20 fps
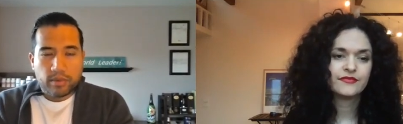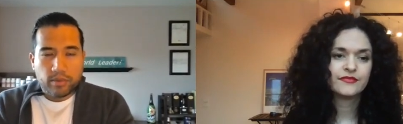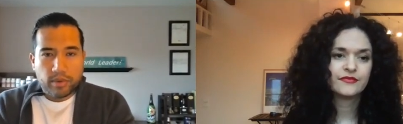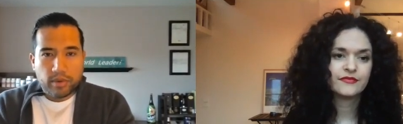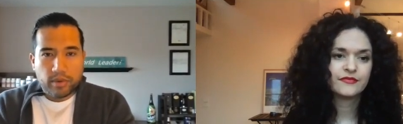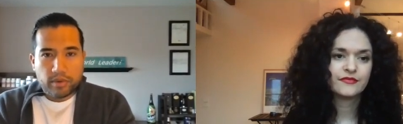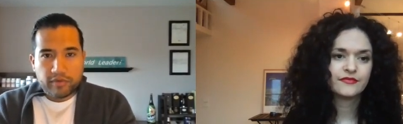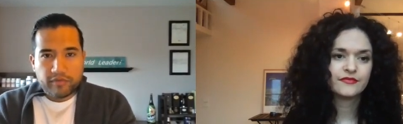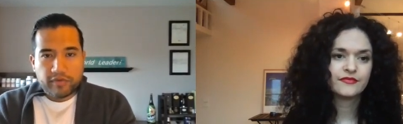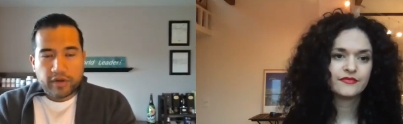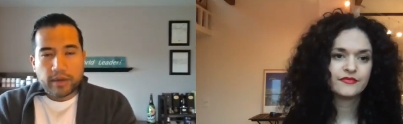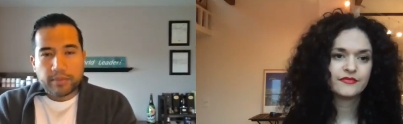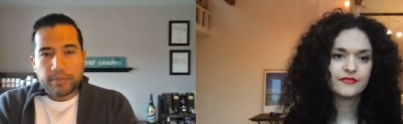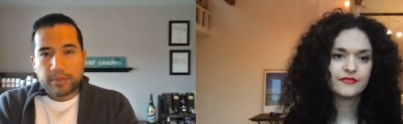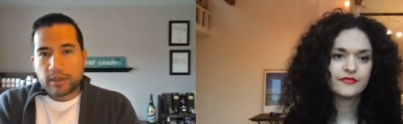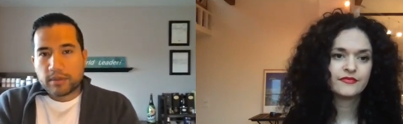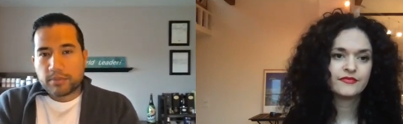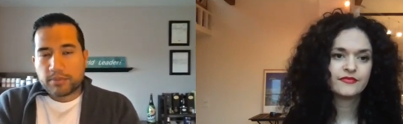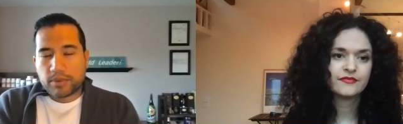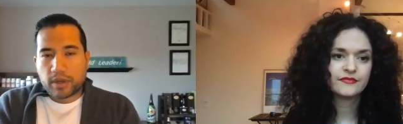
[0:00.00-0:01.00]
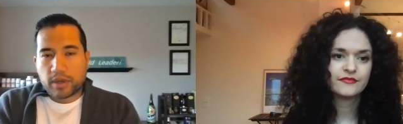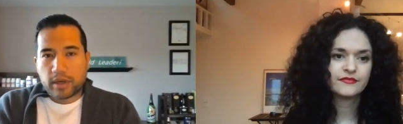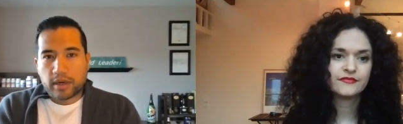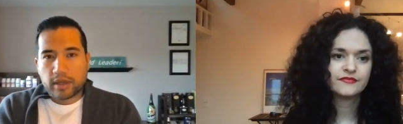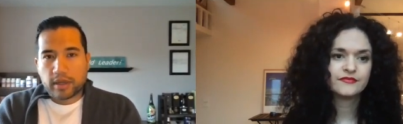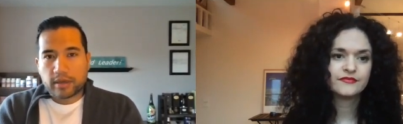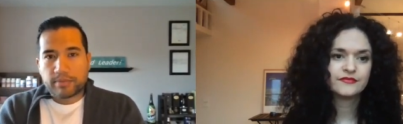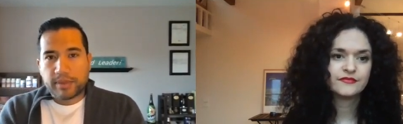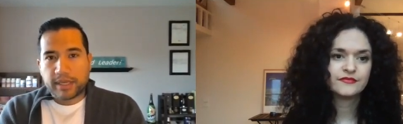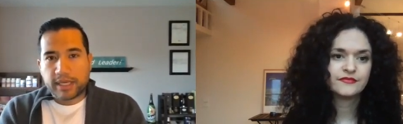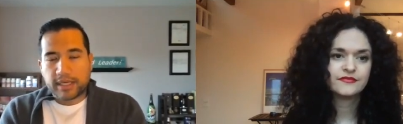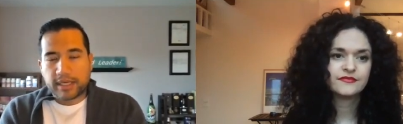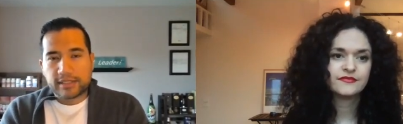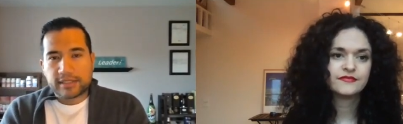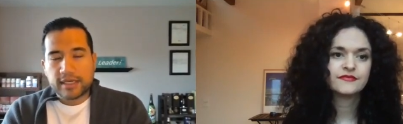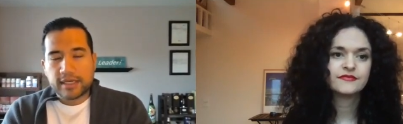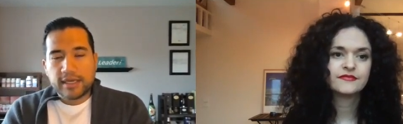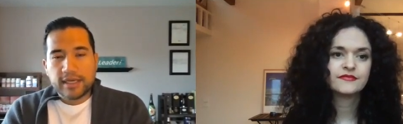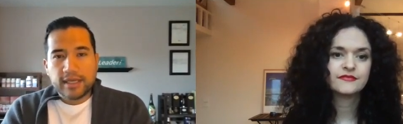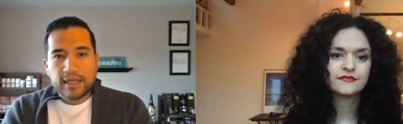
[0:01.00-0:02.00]
Speaker 1: we were developing the product because
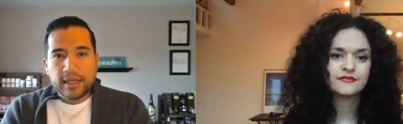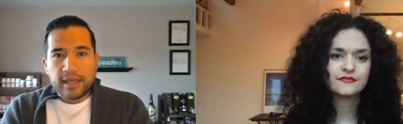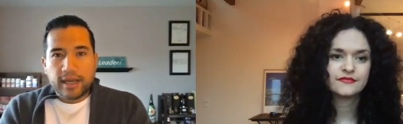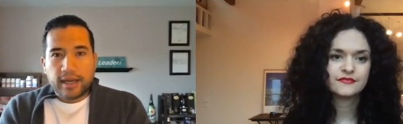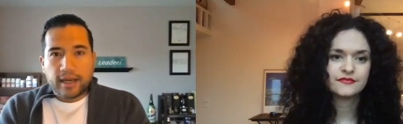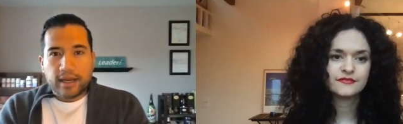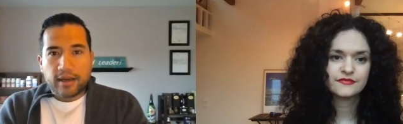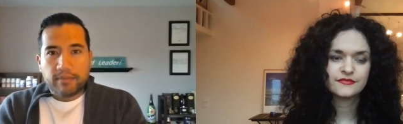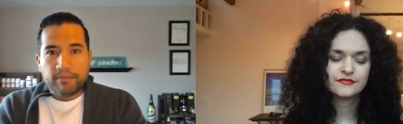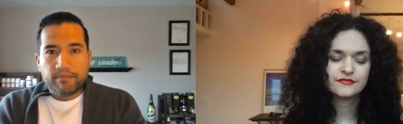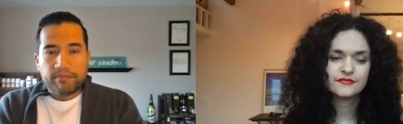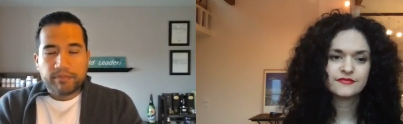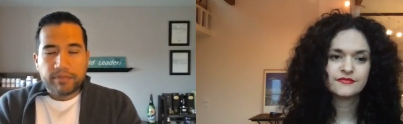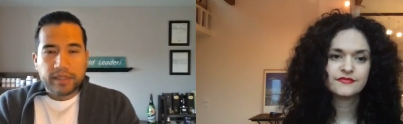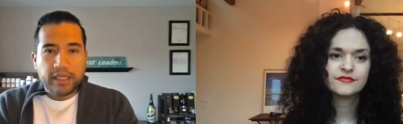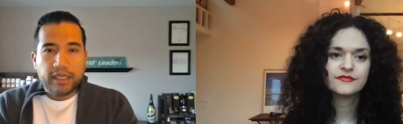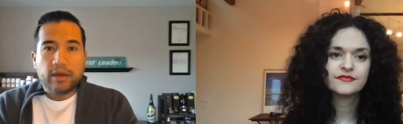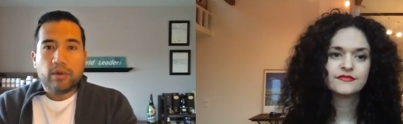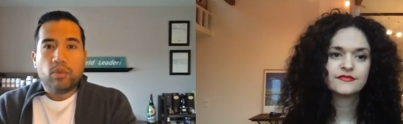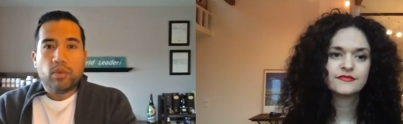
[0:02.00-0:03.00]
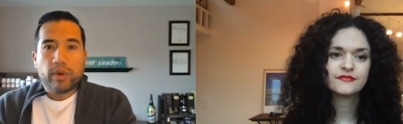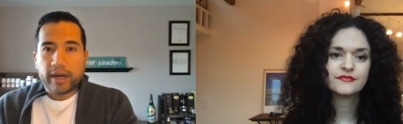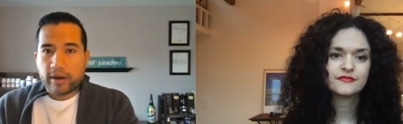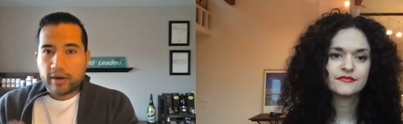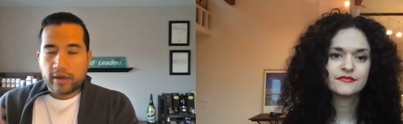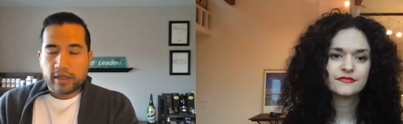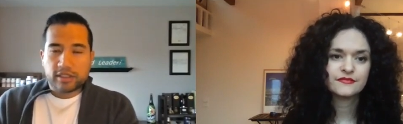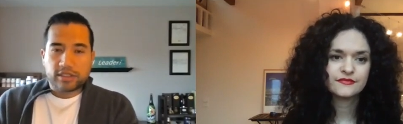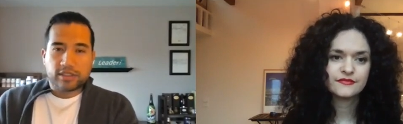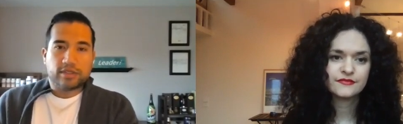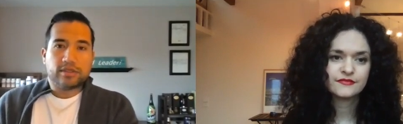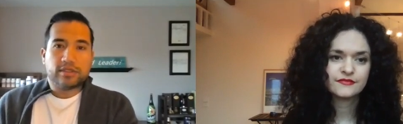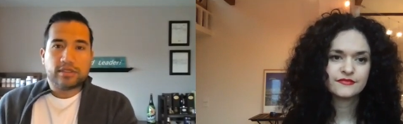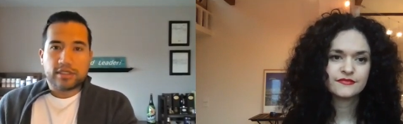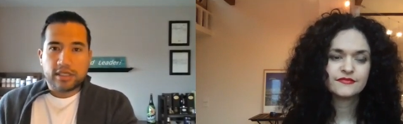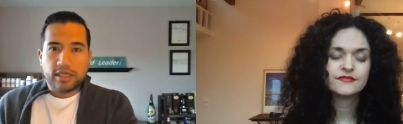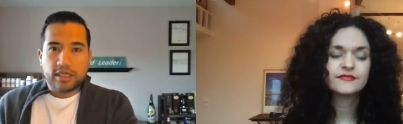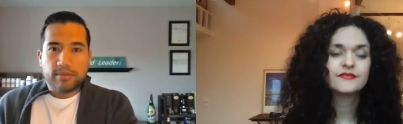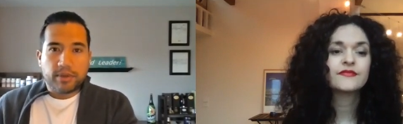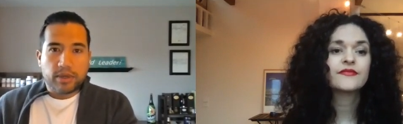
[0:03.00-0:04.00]
um, the awareness on
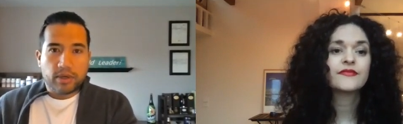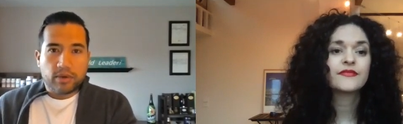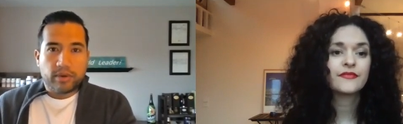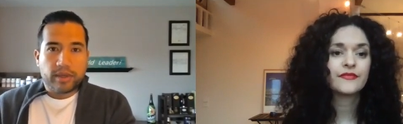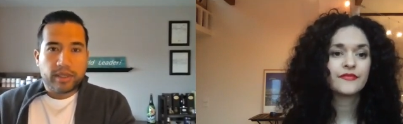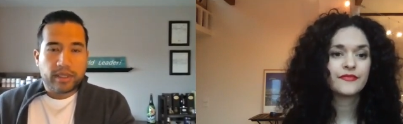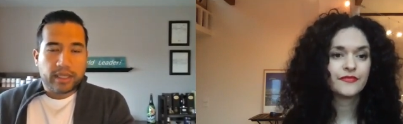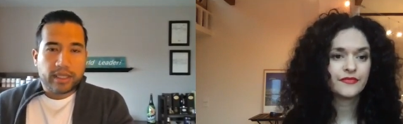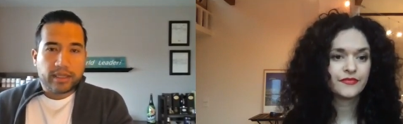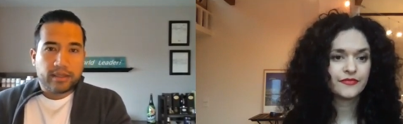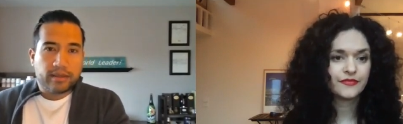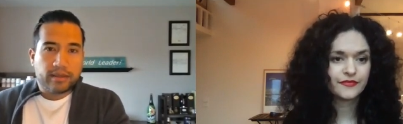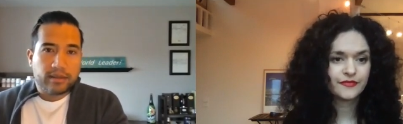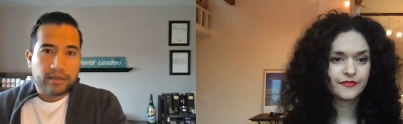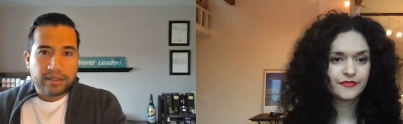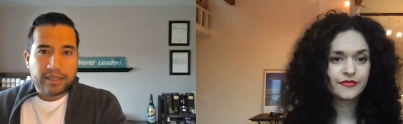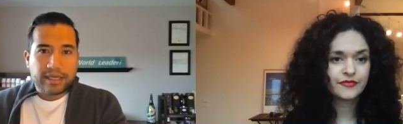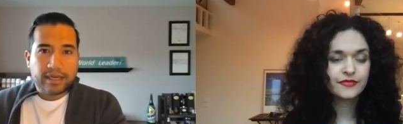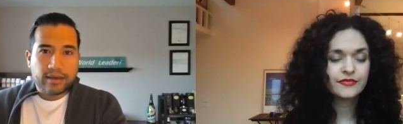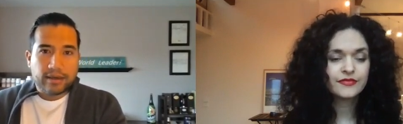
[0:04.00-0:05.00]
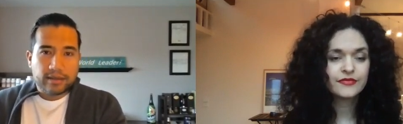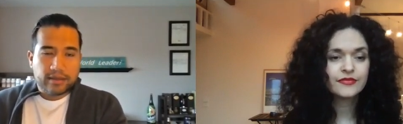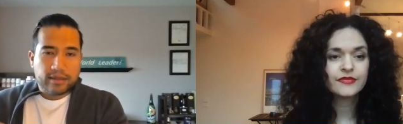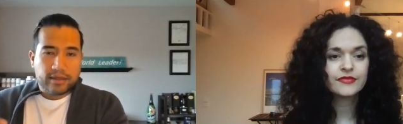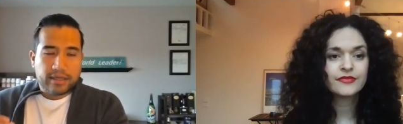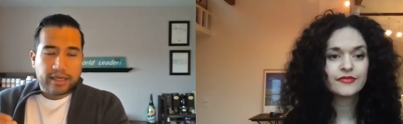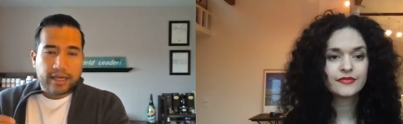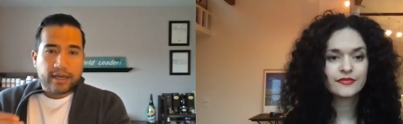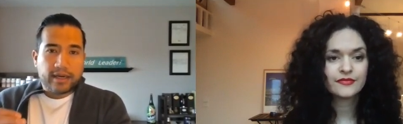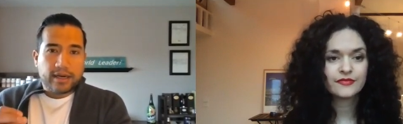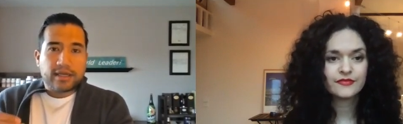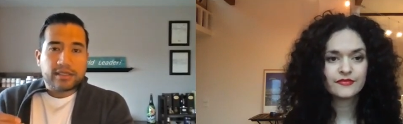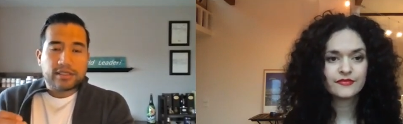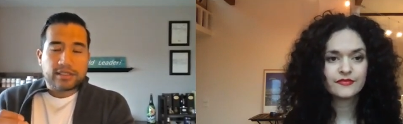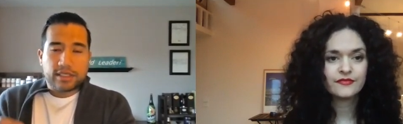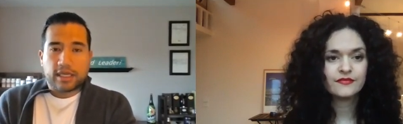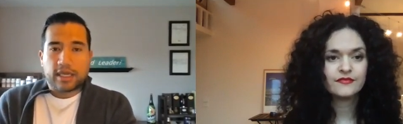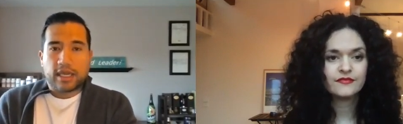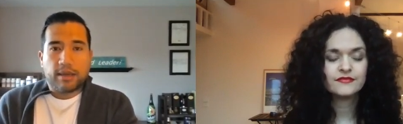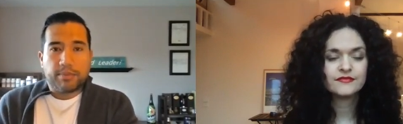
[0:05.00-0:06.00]
SIBO and, and the di- the
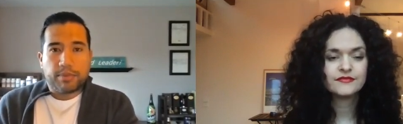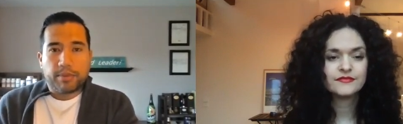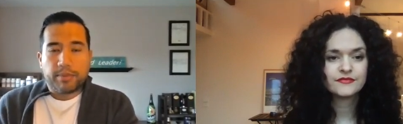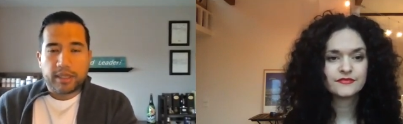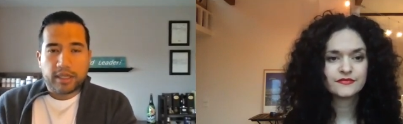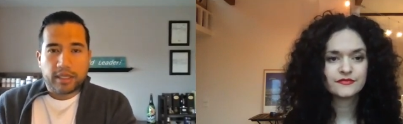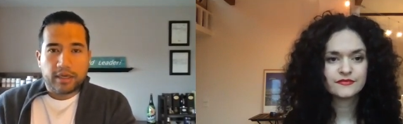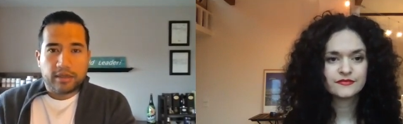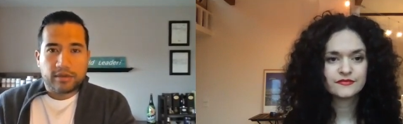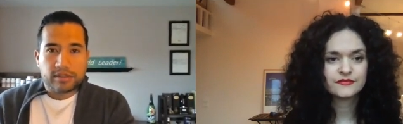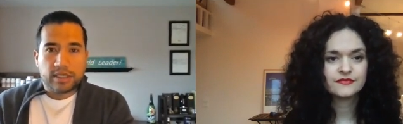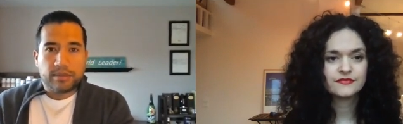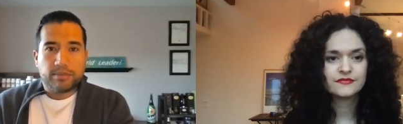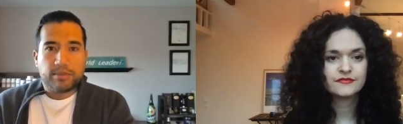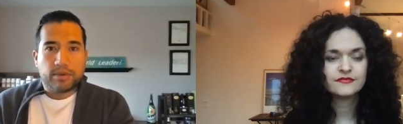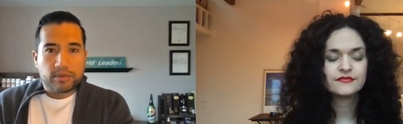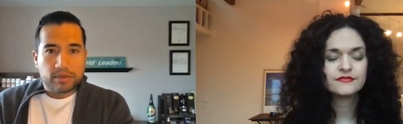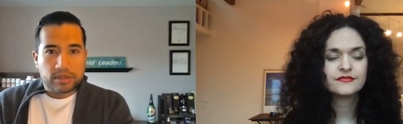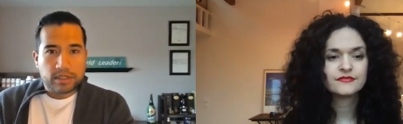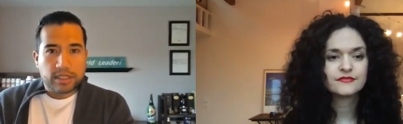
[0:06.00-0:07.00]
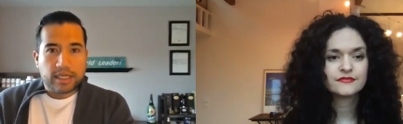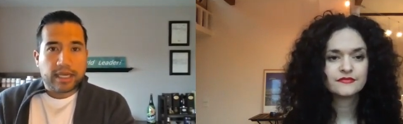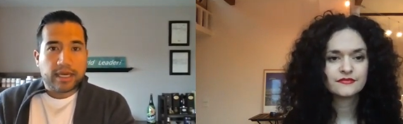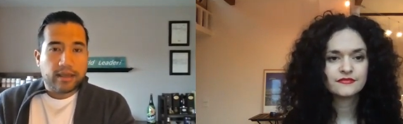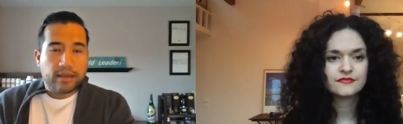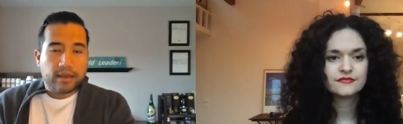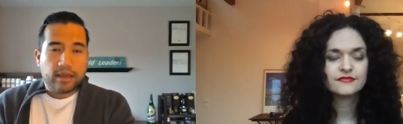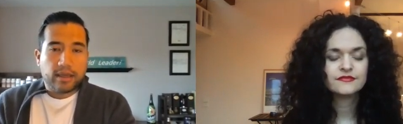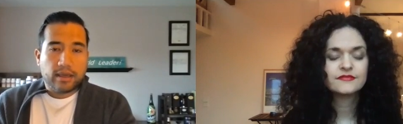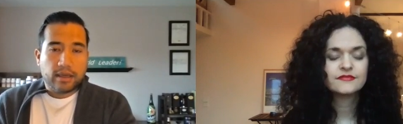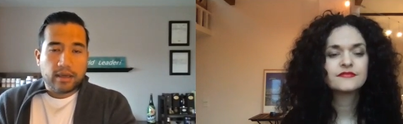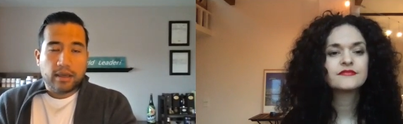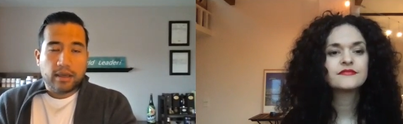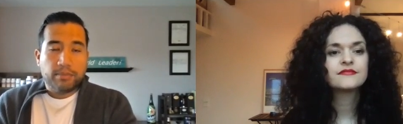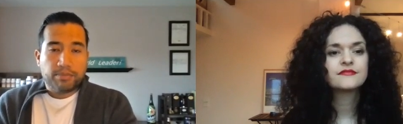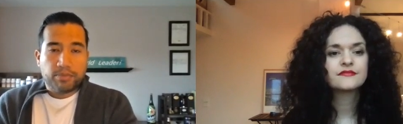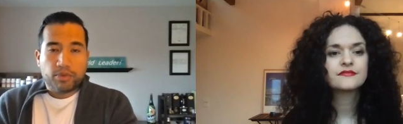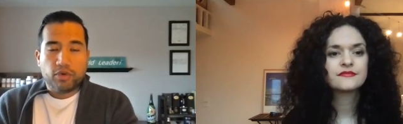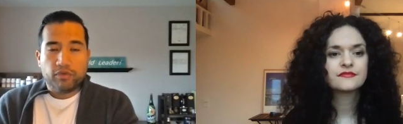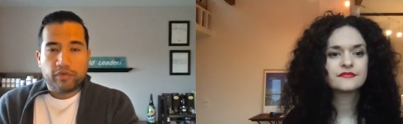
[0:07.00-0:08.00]
diagnostic capability of SIBO was getting
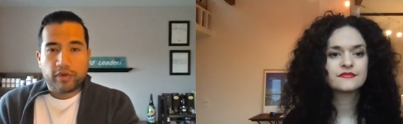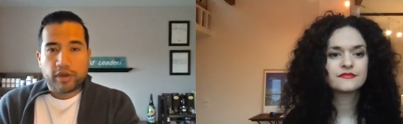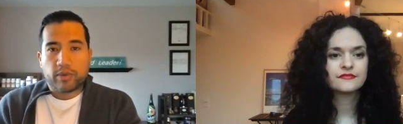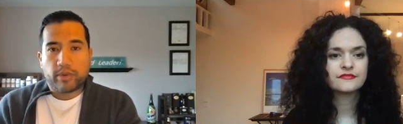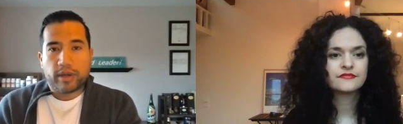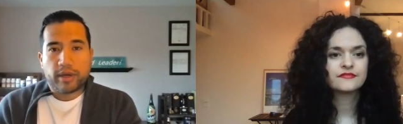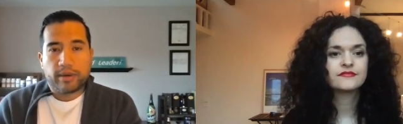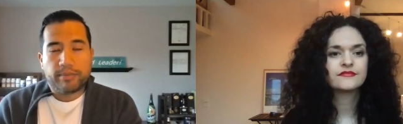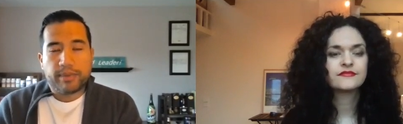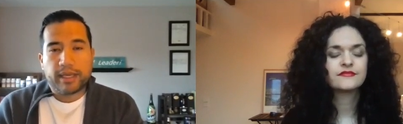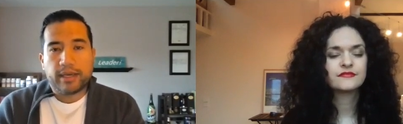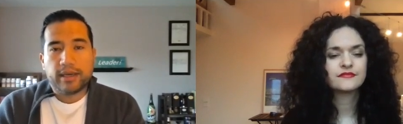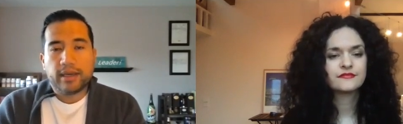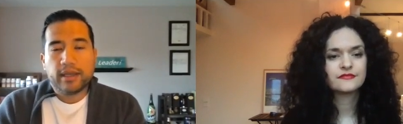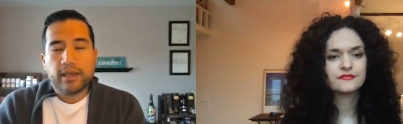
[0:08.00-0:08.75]
improving quite a bit